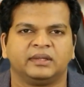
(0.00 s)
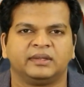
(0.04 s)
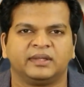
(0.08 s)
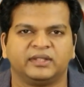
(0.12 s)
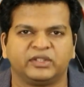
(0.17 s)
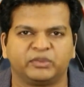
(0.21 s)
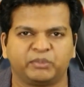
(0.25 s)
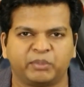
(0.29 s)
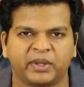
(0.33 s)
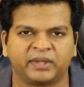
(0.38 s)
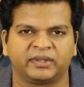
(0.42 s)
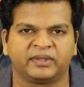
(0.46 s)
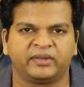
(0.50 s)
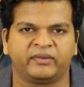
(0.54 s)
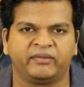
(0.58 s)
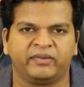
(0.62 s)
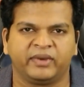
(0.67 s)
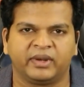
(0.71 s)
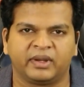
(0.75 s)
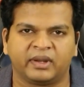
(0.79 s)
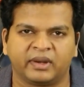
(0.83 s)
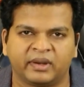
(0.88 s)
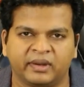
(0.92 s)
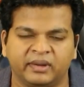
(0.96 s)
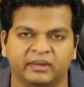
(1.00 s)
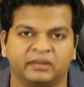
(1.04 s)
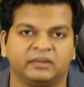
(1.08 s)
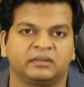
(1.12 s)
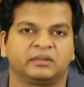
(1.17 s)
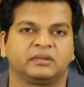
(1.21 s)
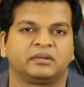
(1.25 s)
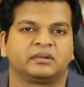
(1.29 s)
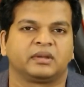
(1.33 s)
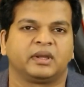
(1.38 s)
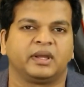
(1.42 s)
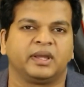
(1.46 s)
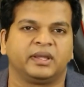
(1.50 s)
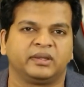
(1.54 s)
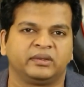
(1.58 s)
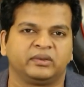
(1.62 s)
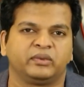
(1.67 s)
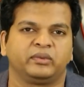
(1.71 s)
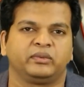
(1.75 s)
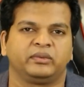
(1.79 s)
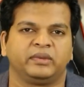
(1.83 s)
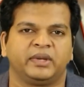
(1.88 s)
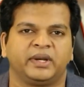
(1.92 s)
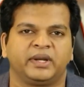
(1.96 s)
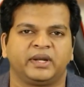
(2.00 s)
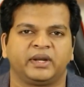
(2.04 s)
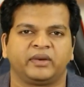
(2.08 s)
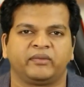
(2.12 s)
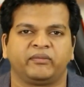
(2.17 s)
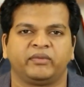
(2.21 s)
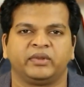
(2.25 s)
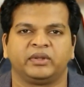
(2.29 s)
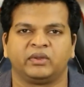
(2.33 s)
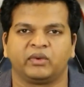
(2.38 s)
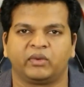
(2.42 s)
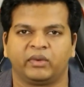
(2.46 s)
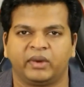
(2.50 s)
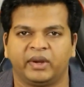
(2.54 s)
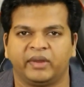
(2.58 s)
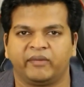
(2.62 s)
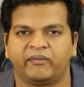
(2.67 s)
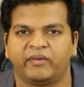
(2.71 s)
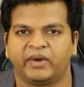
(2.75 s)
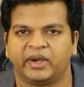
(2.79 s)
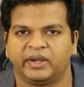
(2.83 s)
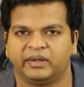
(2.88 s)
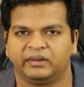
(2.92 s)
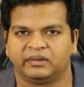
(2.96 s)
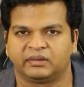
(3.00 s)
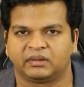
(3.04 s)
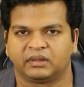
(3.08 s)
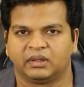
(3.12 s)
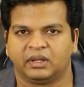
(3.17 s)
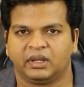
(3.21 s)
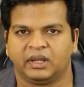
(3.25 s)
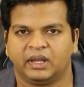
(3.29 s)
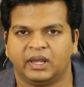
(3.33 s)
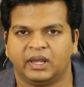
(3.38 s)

the specific risks associated with your device.